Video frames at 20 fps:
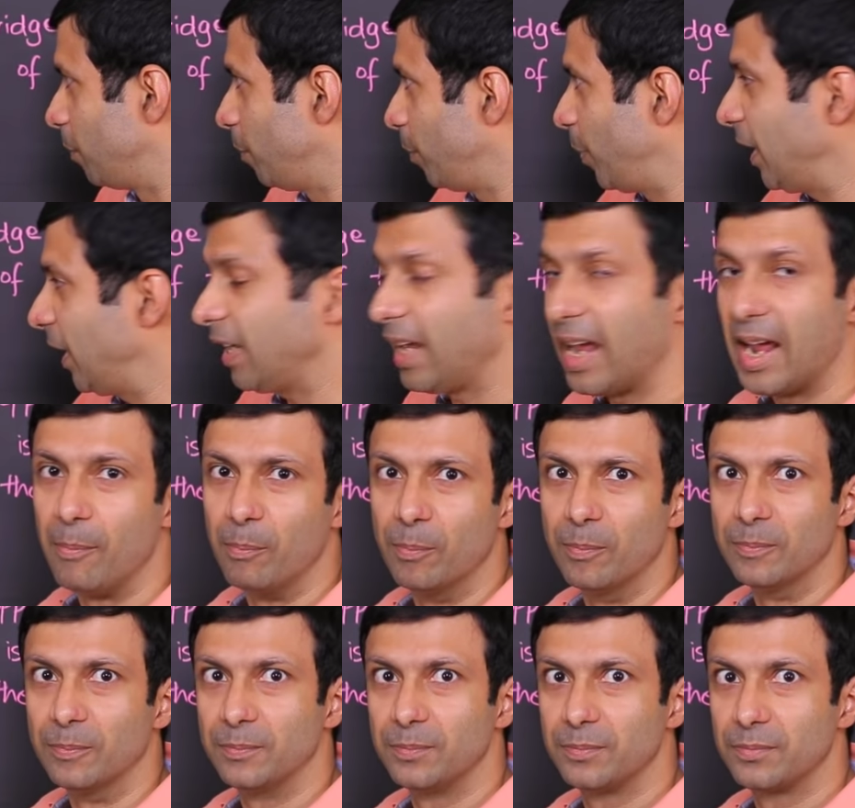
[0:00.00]

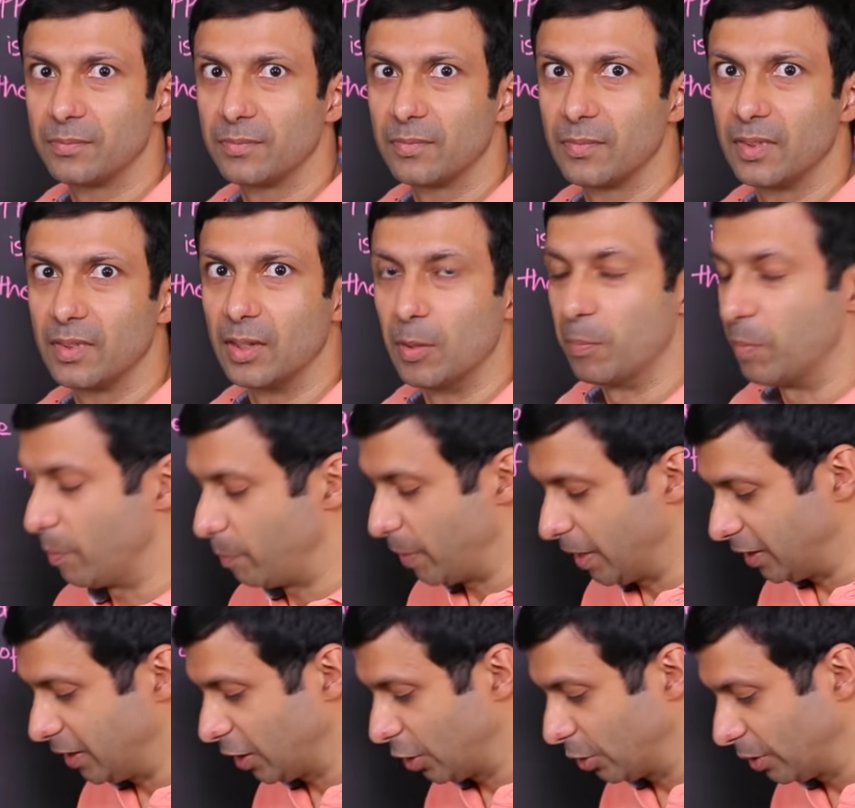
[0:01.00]
PM the
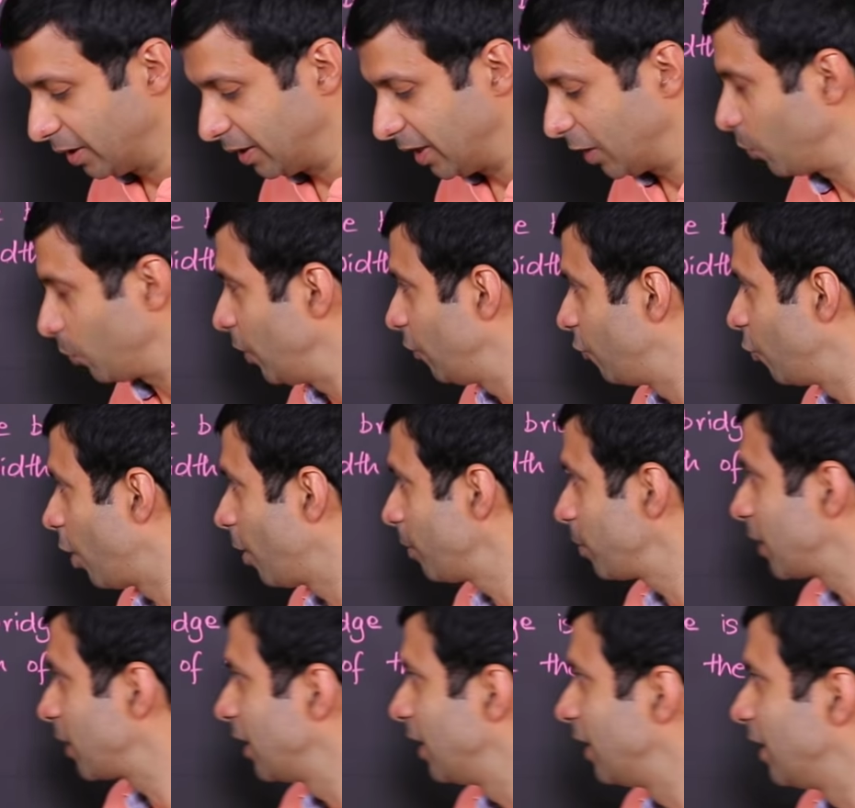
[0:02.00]
perpendicular that we dropped